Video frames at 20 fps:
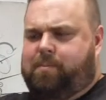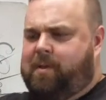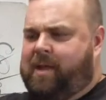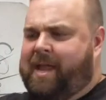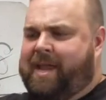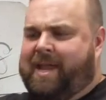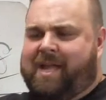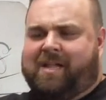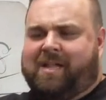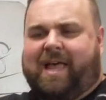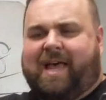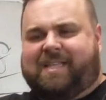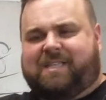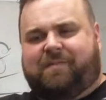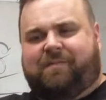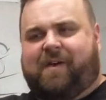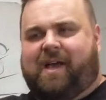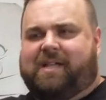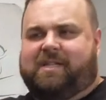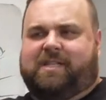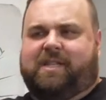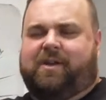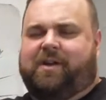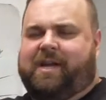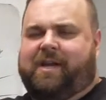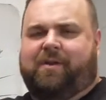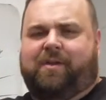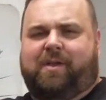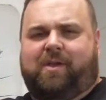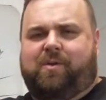any classifieds that
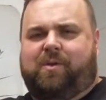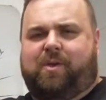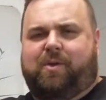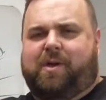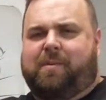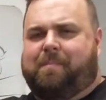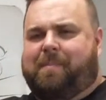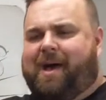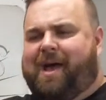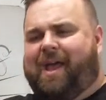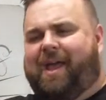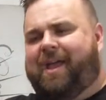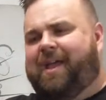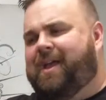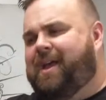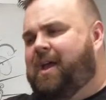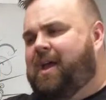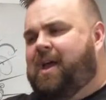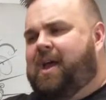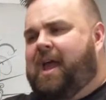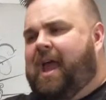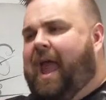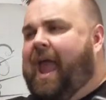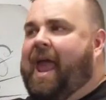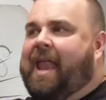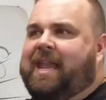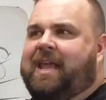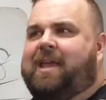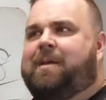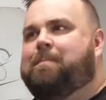are near you. You can buy
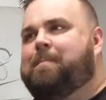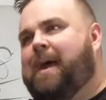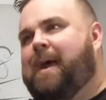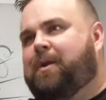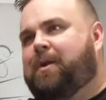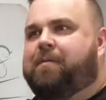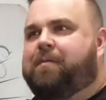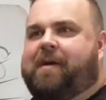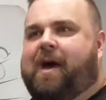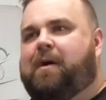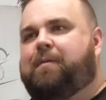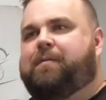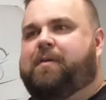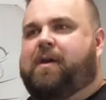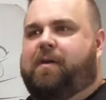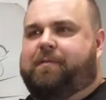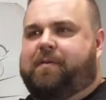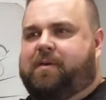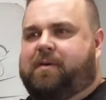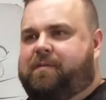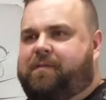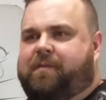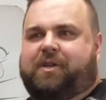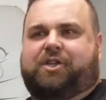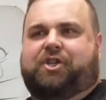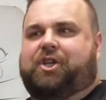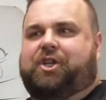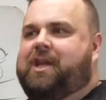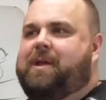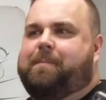any metal valve cover for
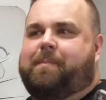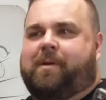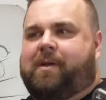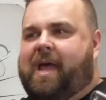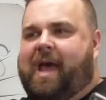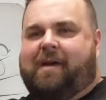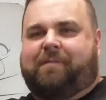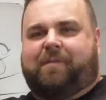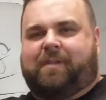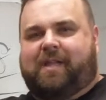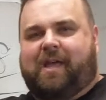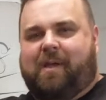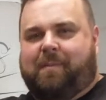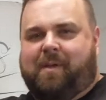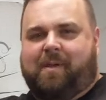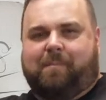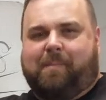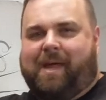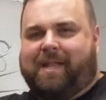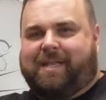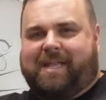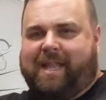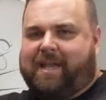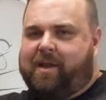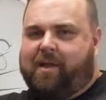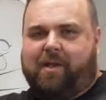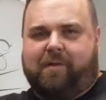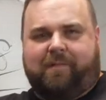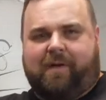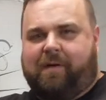cheap half the time. You can buy
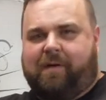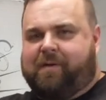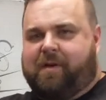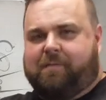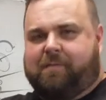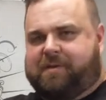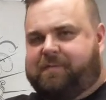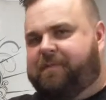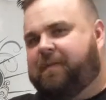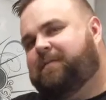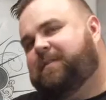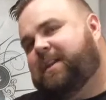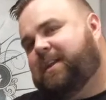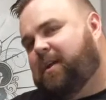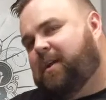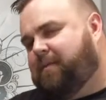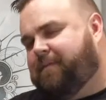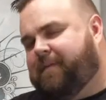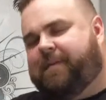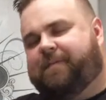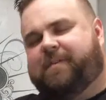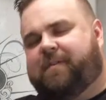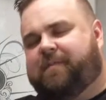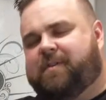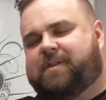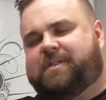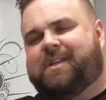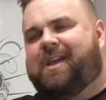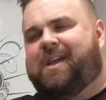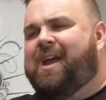$10 valve covers, $15 valve
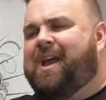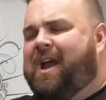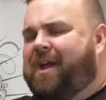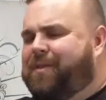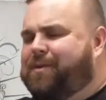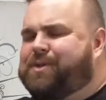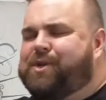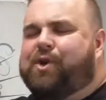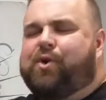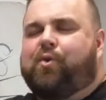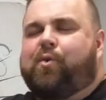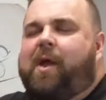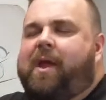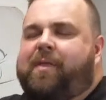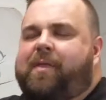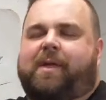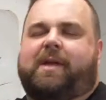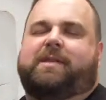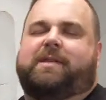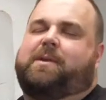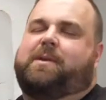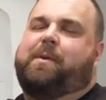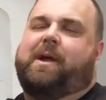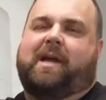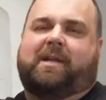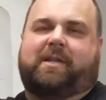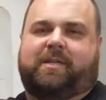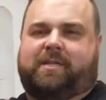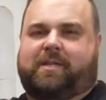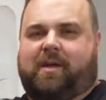covers. And those are great things to
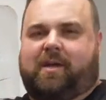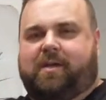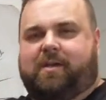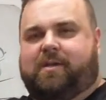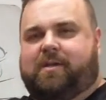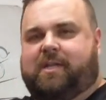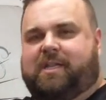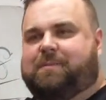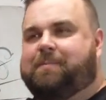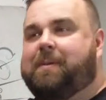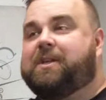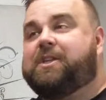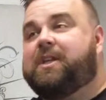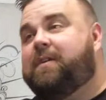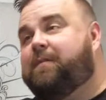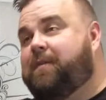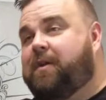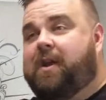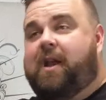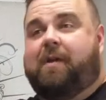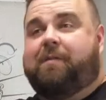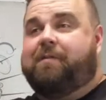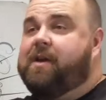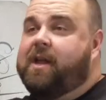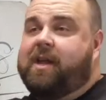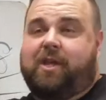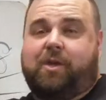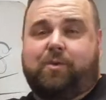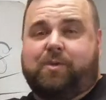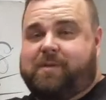practice on, especially if you're
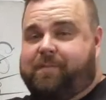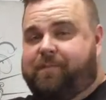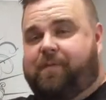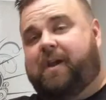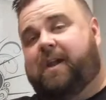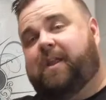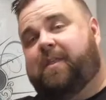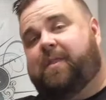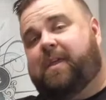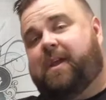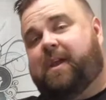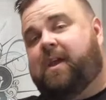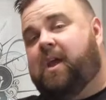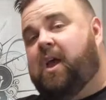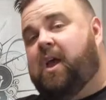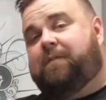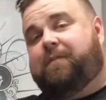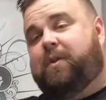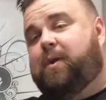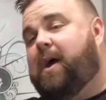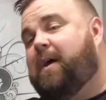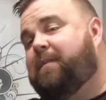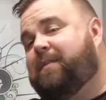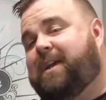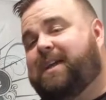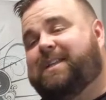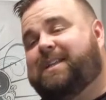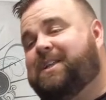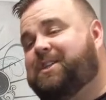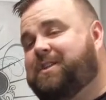never going to use them for anything. If you don't
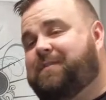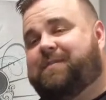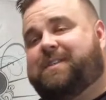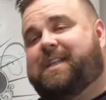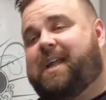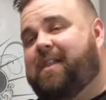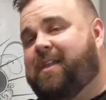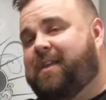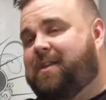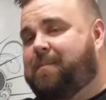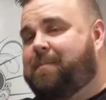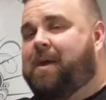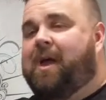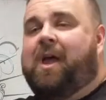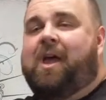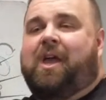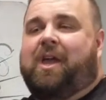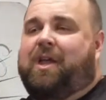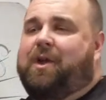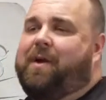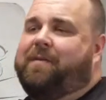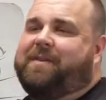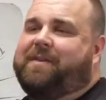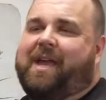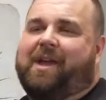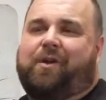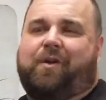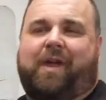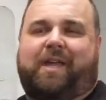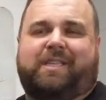have any intention of selling them, you don't have
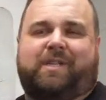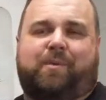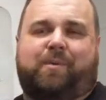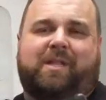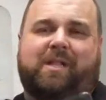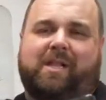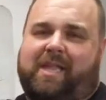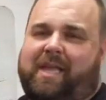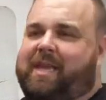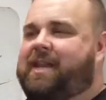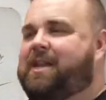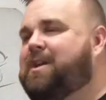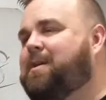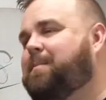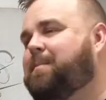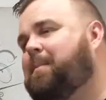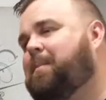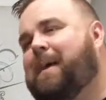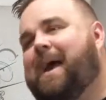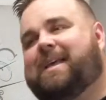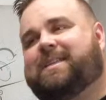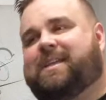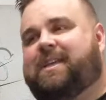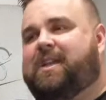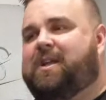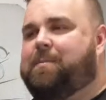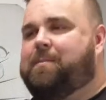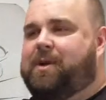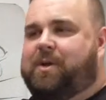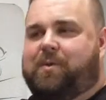to get crazy with cleaning them or
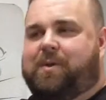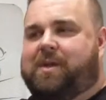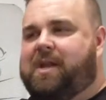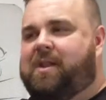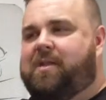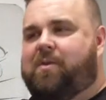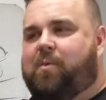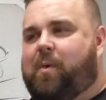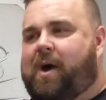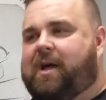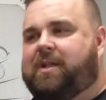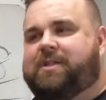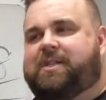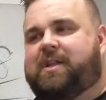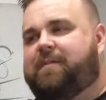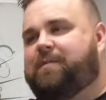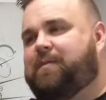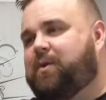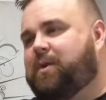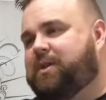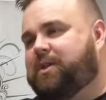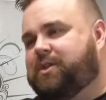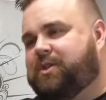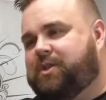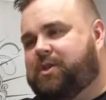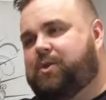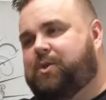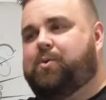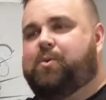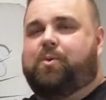masking them or doing any of the wild stuff. You
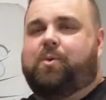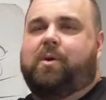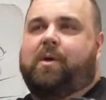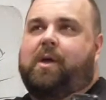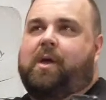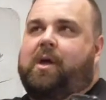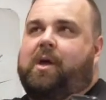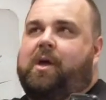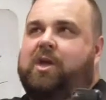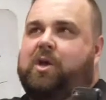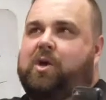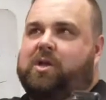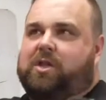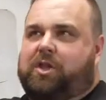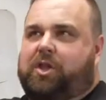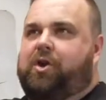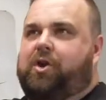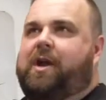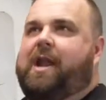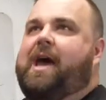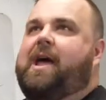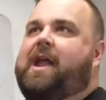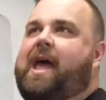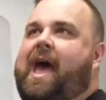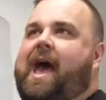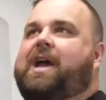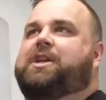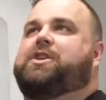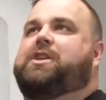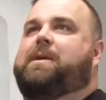can learn how to
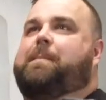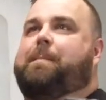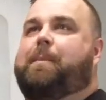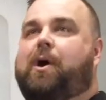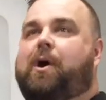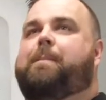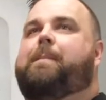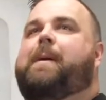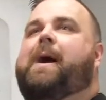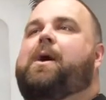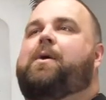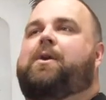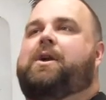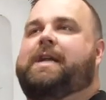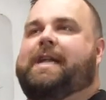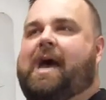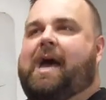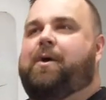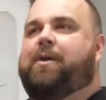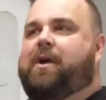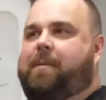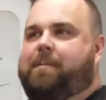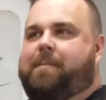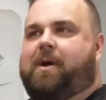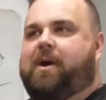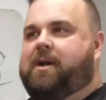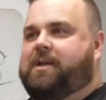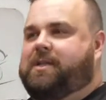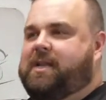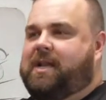actually put powder down on
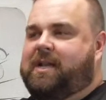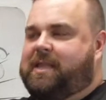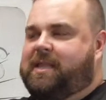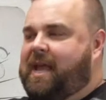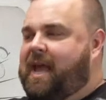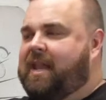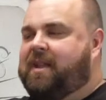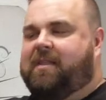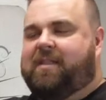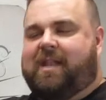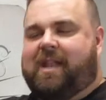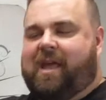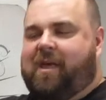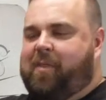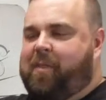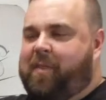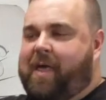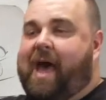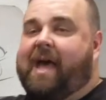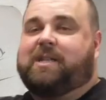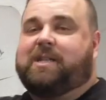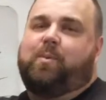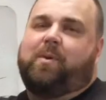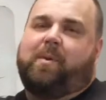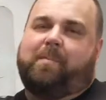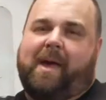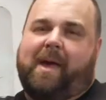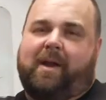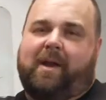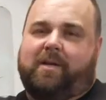parts. And at the end of the day, that's
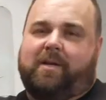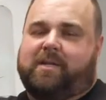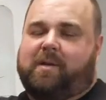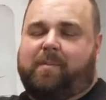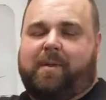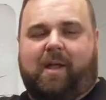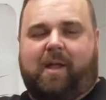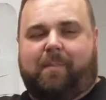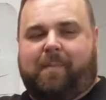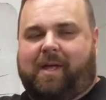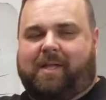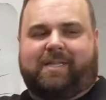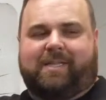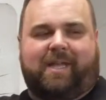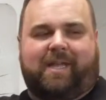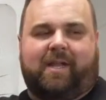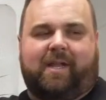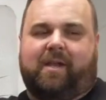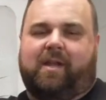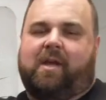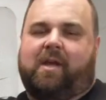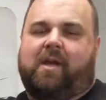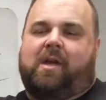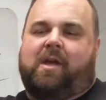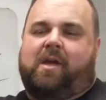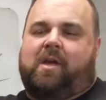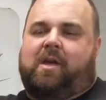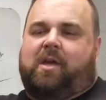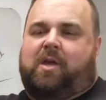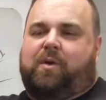what matters. I'm not saying
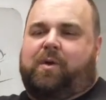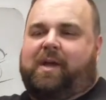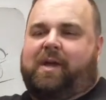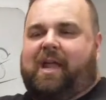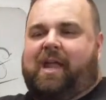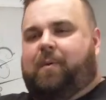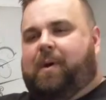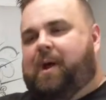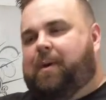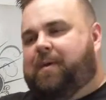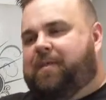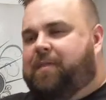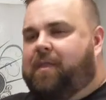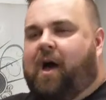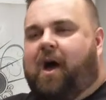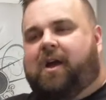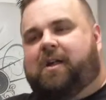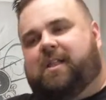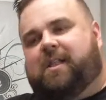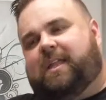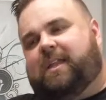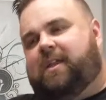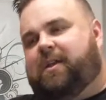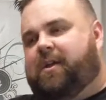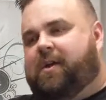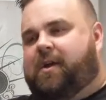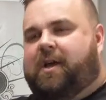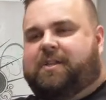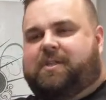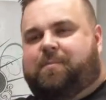you can get away with not cleaning
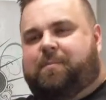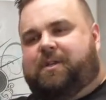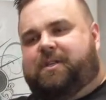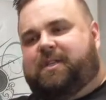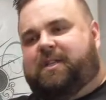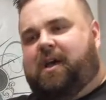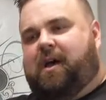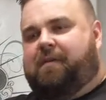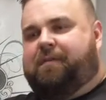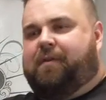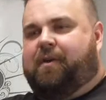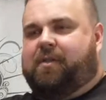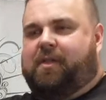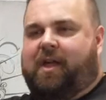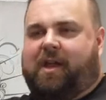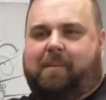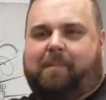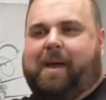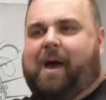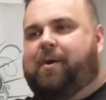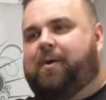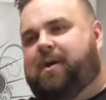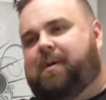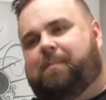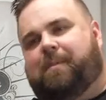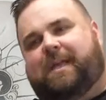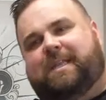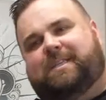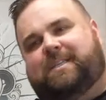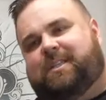your customer stuff or letting powder in
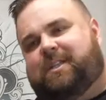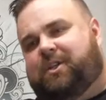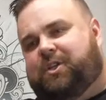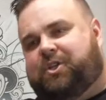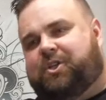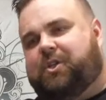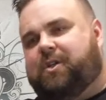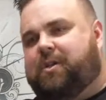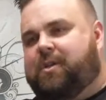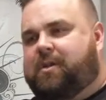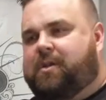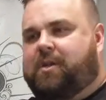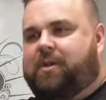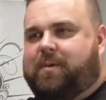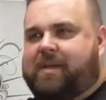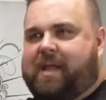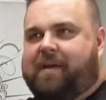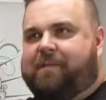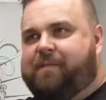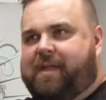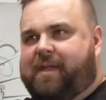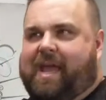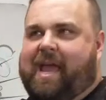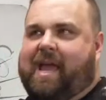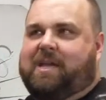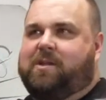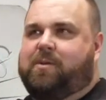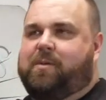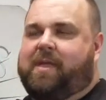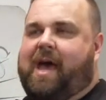places that it shouldn't. You definitely
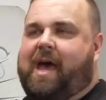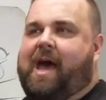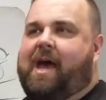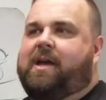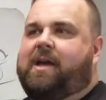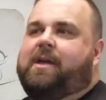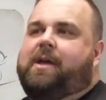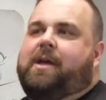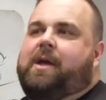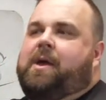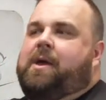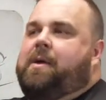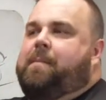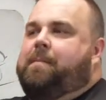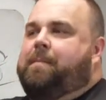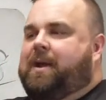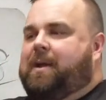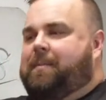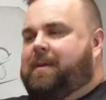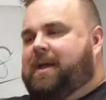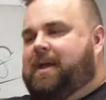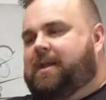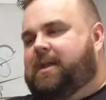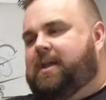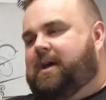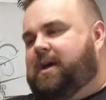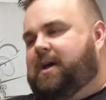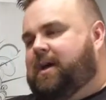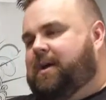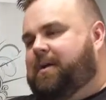can't do that. But even
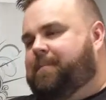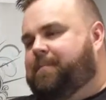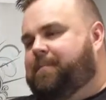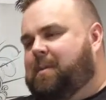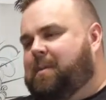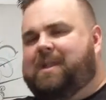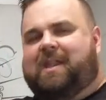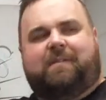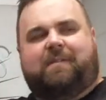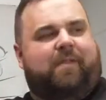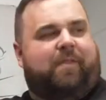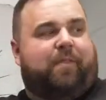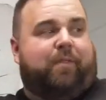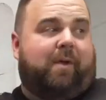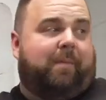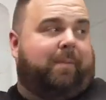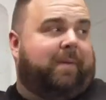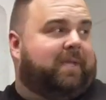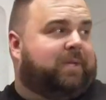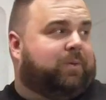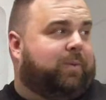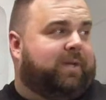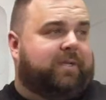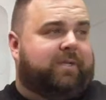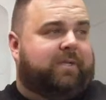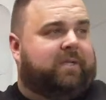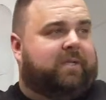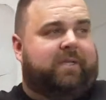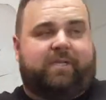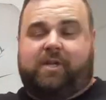3-piece
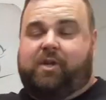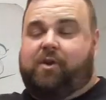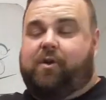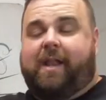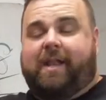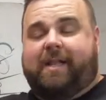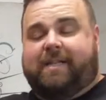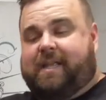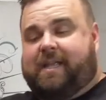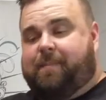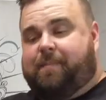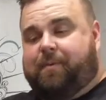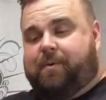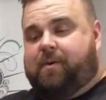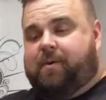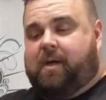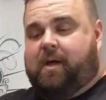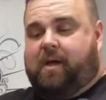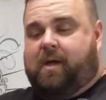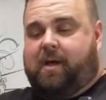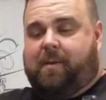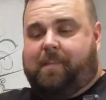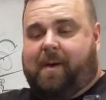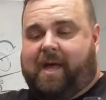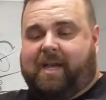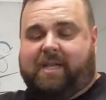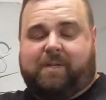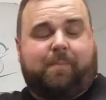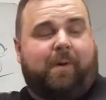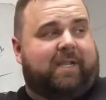wheels. This is a great example.
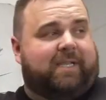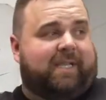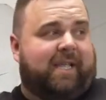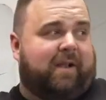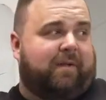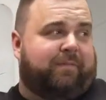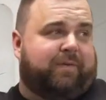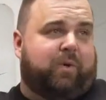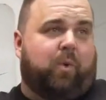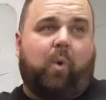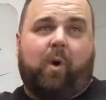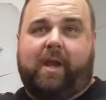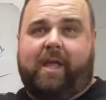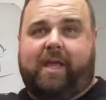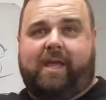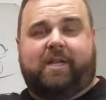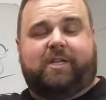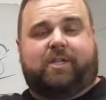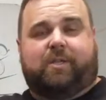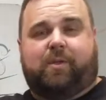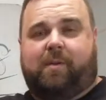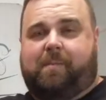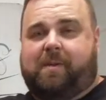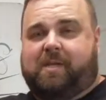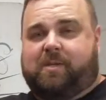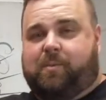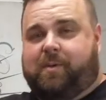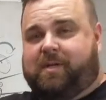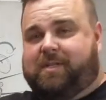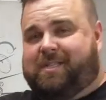I just bought a set of 20-inch
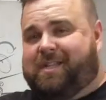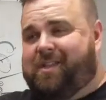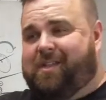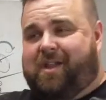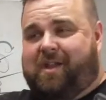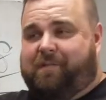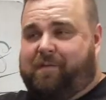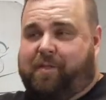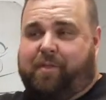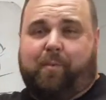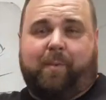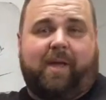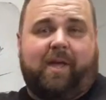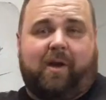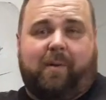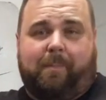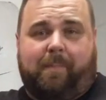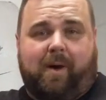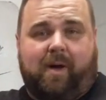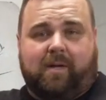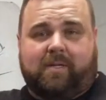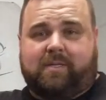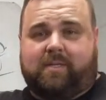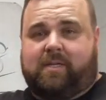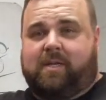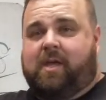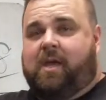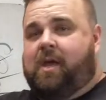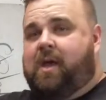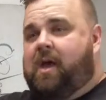3-piece wheels the other day for $300.